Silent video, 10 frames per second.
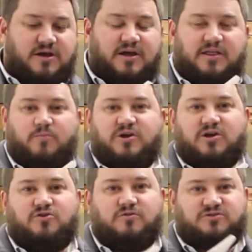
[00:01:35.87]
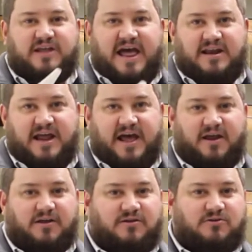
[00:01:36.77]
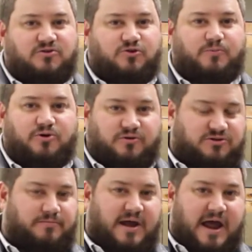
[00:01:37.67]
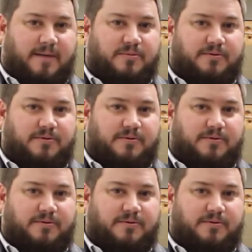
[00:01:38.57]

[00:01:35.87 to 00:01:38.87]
And then we can use that data to produce a map.